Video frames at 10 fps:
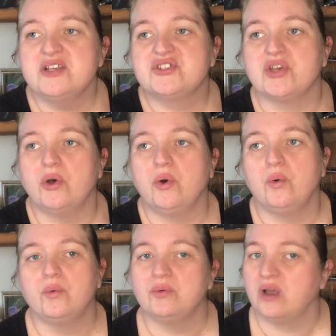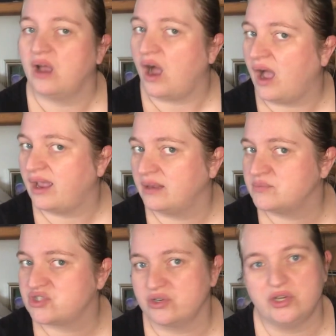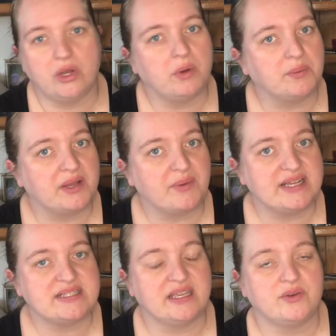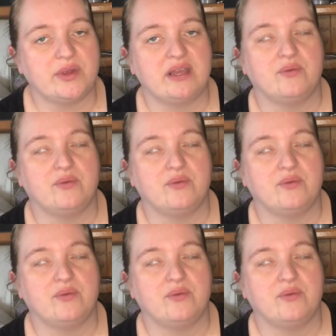So I'm sure you know what Red Rising is.